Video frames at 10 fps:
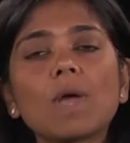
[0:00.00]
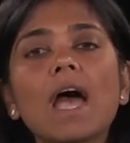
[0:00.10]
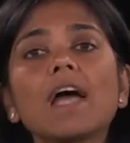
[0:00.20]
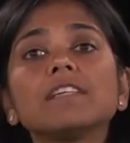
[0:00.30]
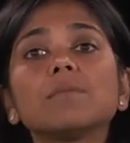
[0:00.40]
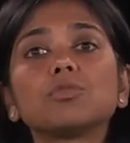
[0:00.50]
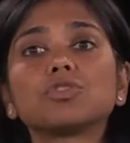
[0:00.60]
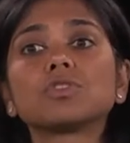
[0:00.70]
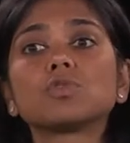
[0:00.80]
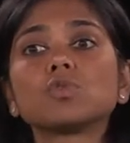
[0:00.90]
where high
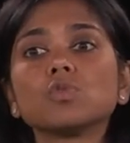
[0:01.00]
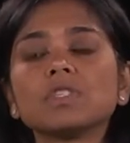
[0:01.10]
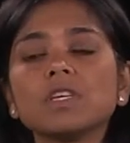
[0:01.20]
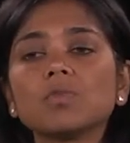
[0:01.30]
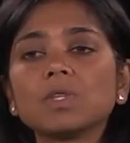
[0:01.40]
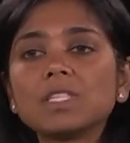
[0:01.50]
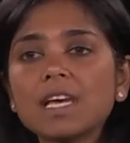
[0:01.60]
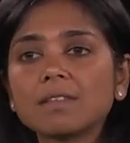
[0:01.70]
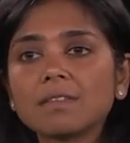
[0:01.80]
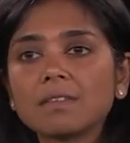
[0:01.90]
temperatures associate with
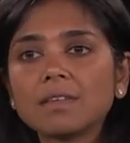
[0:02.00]
death.